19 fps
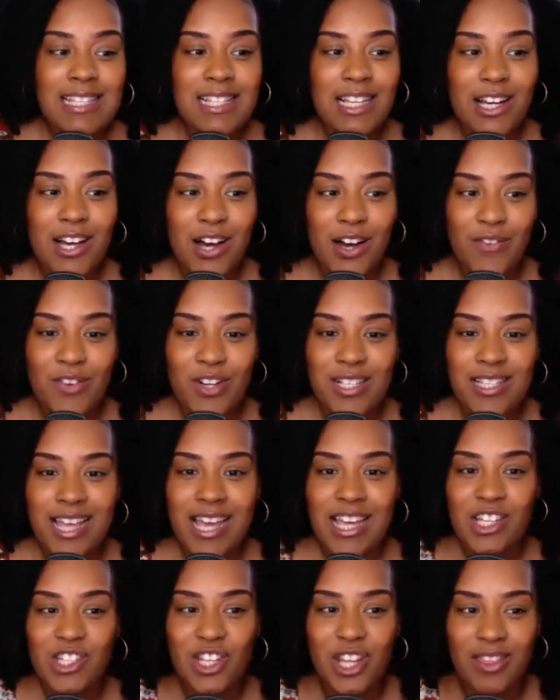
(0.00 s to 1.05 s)
the
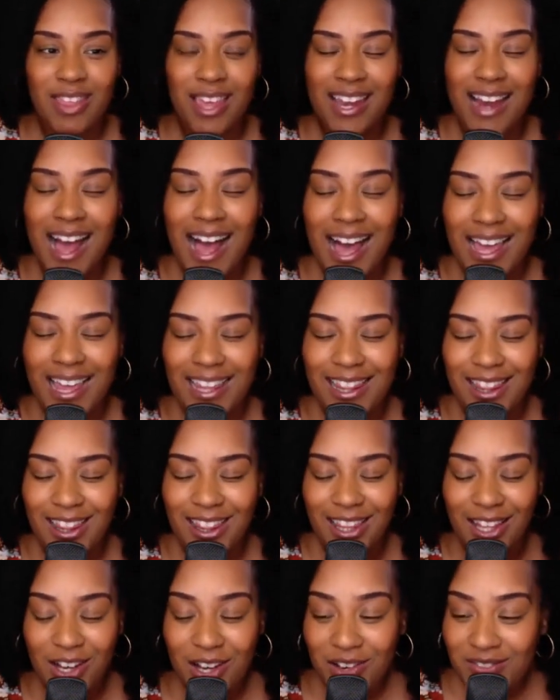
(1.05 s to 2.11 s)
conversation that I
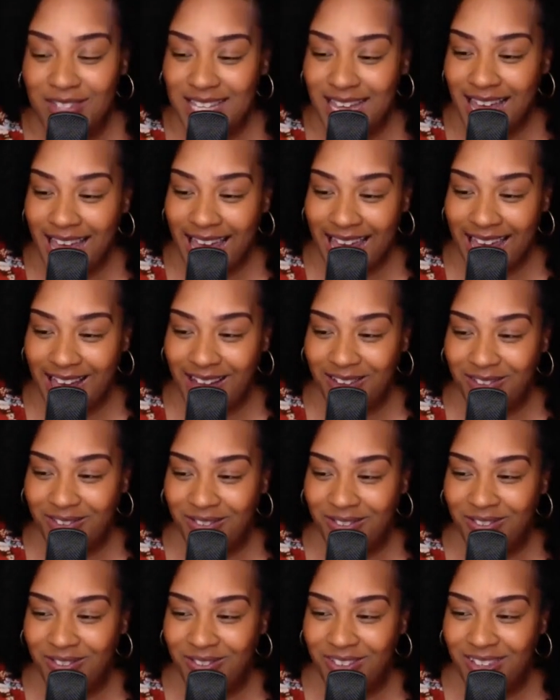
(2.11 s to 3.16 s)
love to have.
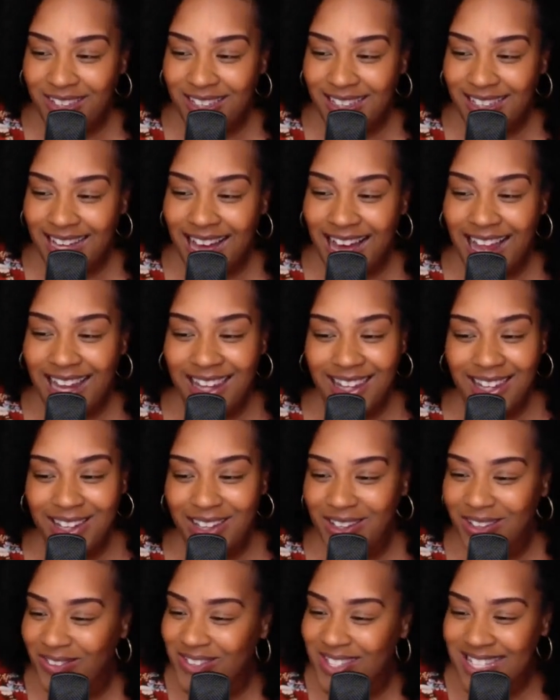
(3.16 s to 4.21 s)
I
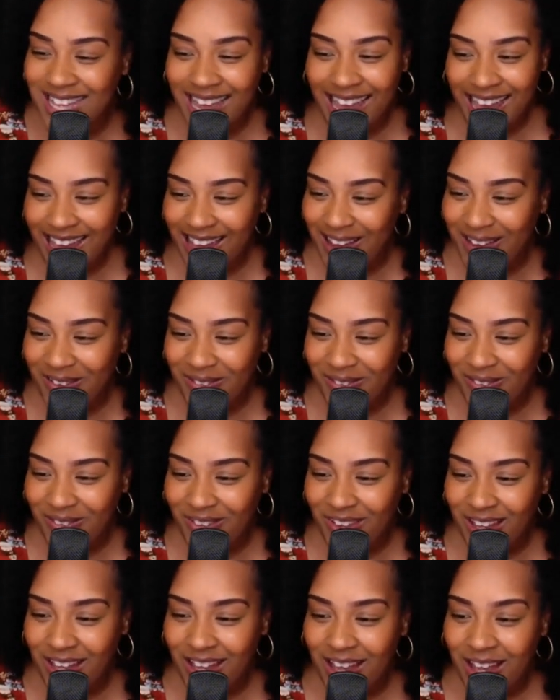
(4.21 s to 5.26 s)
love to have,
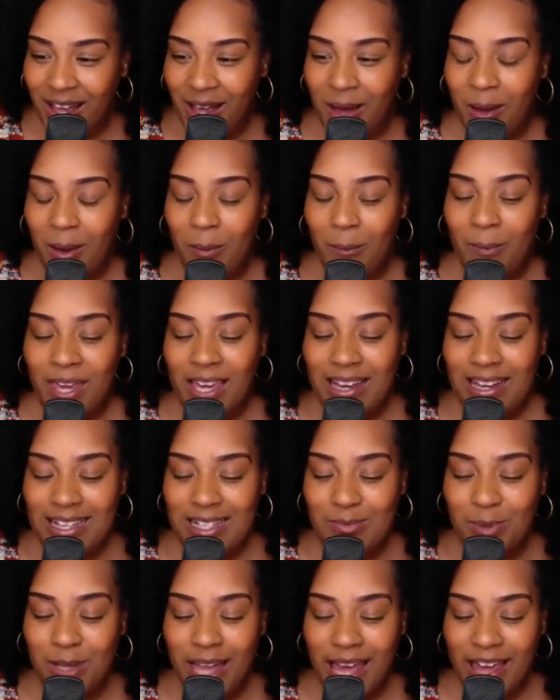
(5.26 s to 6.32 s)
because
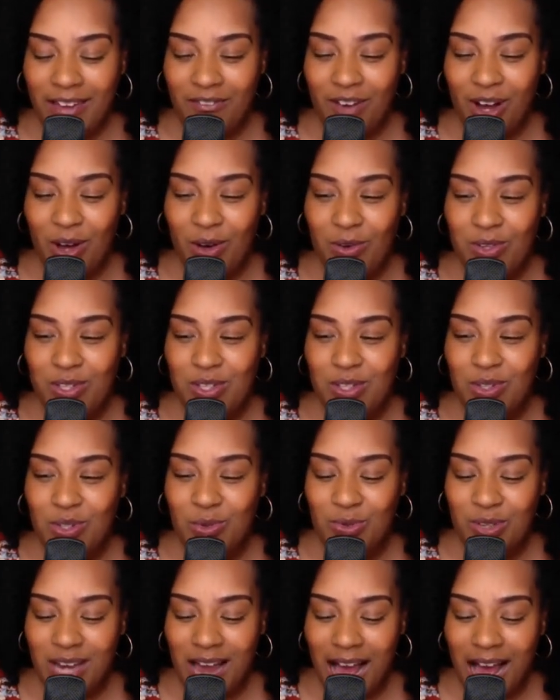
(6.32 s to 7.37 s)
Black folks do
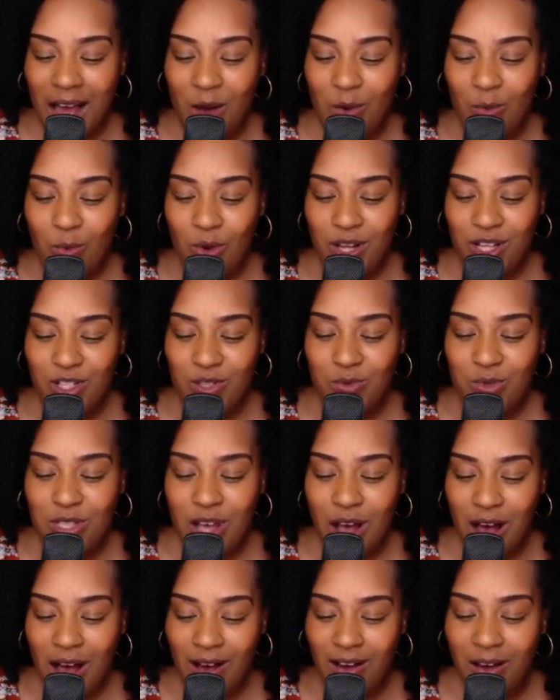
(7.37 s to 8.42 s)
not want to
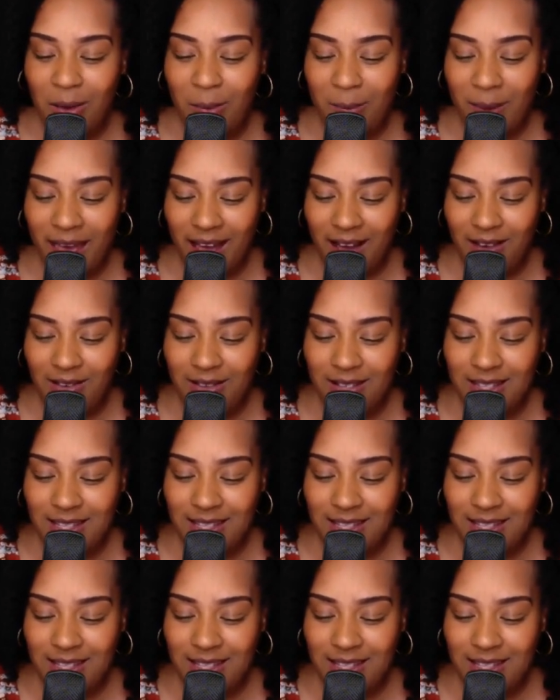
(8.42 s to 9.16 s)
talk about